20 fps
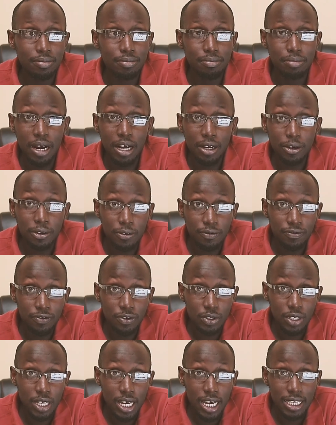Bank of
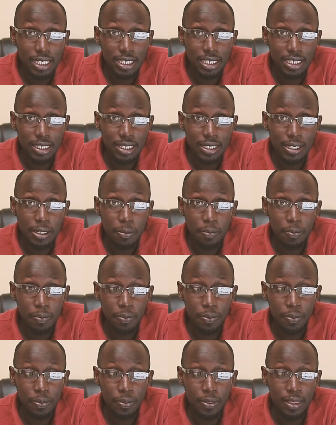Uganda,
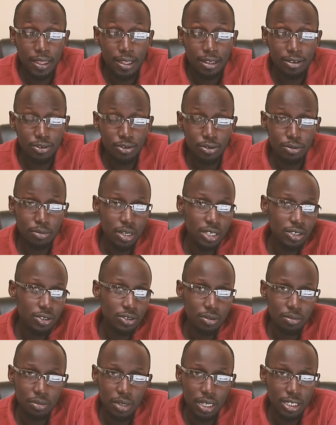to
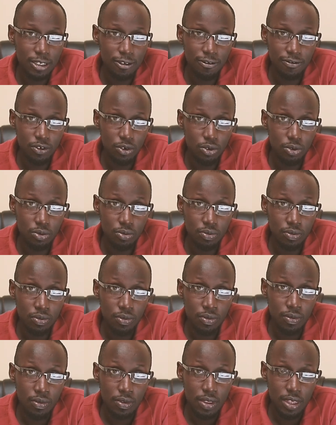mention but a few.
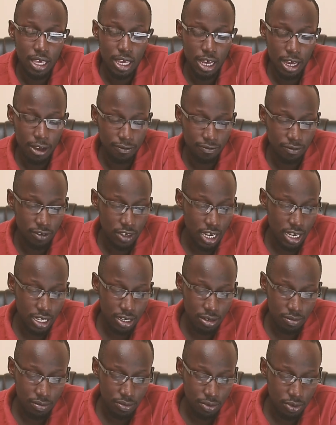Yeah, I've
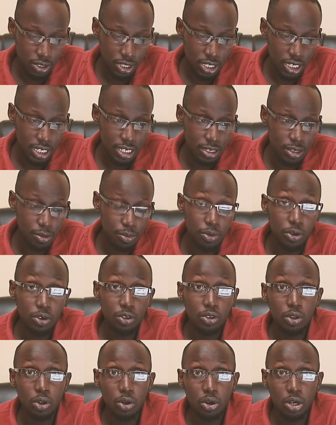done projects
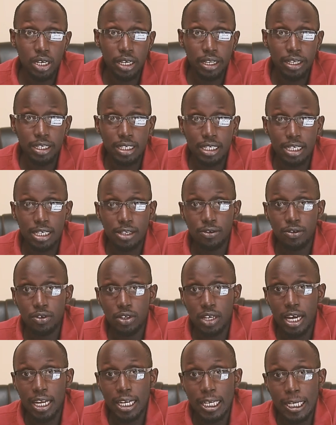both locally in
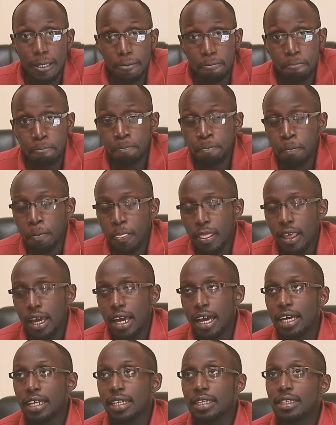Uganda
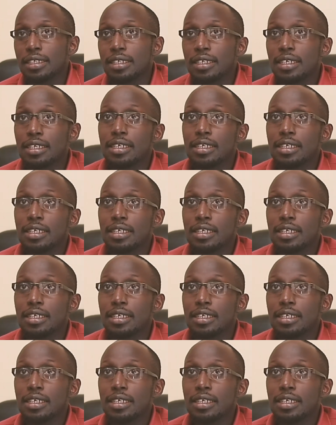and